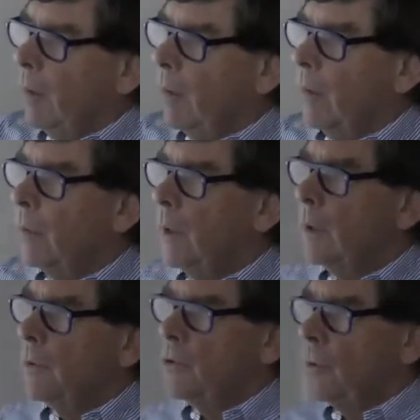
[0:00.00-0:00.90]

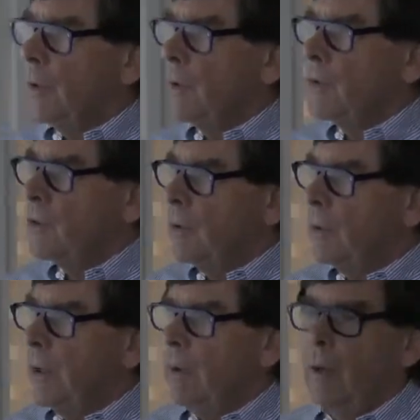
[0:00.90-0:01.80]
the story is still
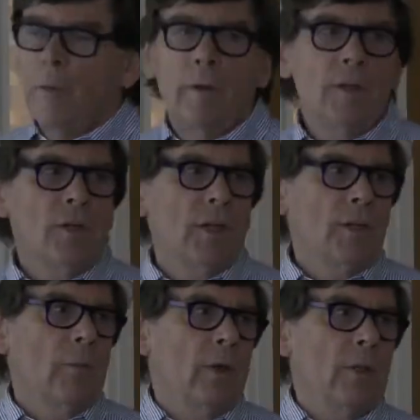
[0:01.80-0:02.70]
going around that
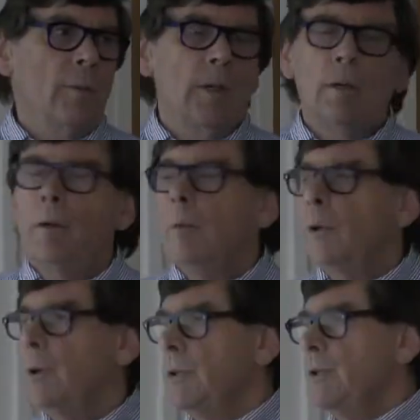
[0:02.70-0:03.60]
lisdexamphetamine,
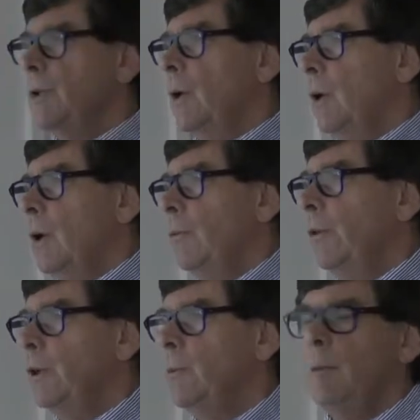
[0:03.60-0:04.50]
because it's an
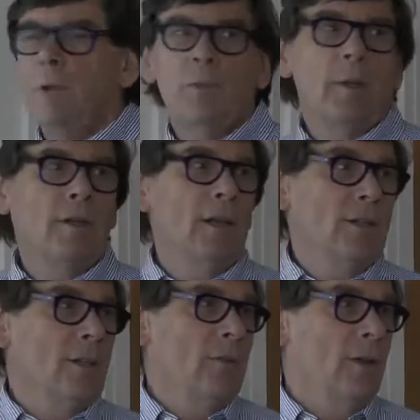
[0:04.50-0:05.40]
amphetamine, must be
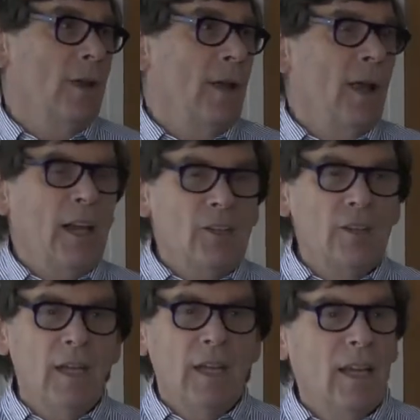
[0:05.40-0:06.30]
addictive.
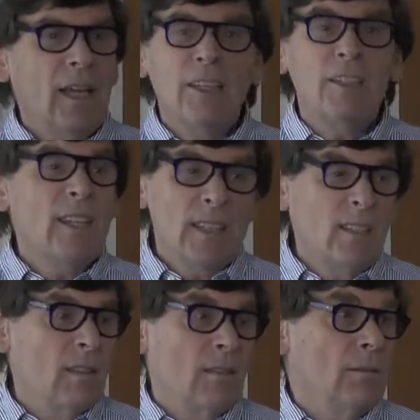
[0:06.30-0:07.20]
Actually, it just
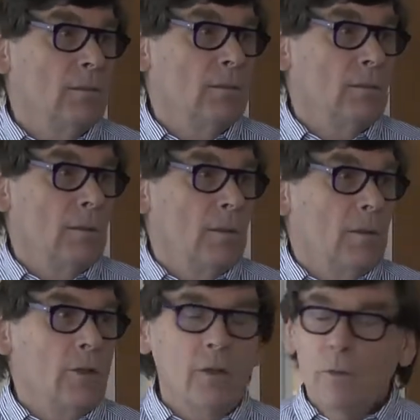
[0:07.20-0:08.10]
isn't.
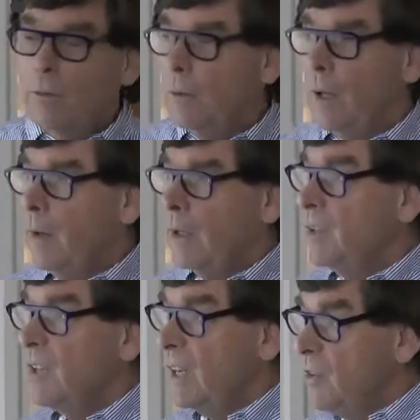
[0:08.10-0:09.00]
You, you, uh, it
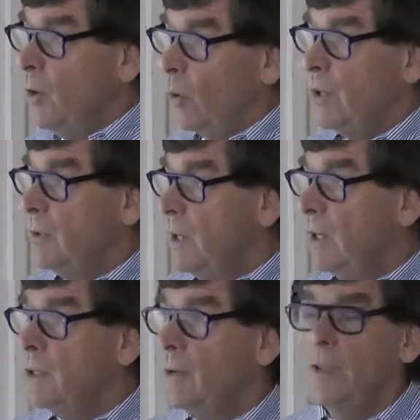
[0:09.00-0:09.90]
just is not
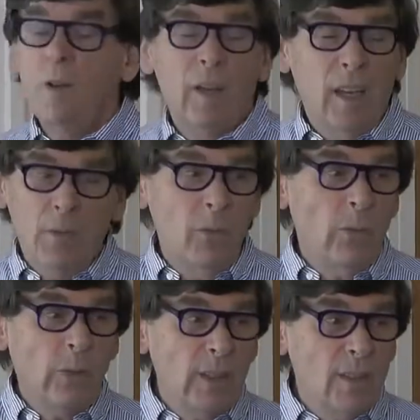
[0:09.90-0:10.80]
addictive. It's not even
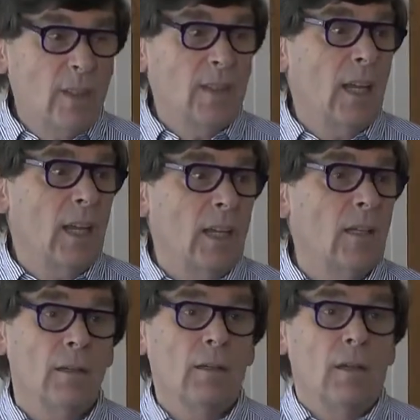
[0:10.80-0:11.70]
fun to
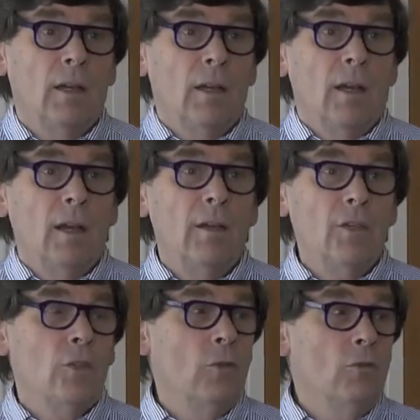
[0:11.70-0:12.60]
take
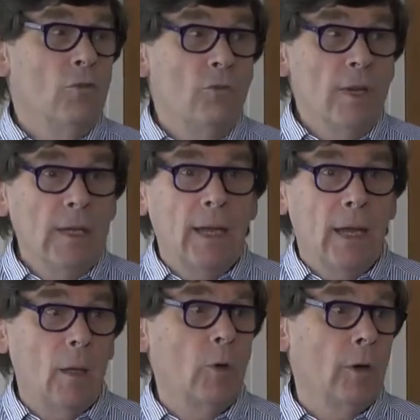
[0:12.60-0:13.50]
unless you really
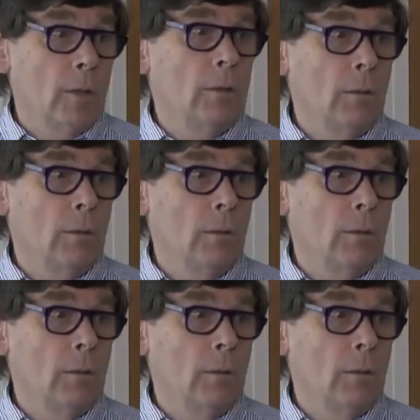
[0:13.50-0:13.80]
hammer it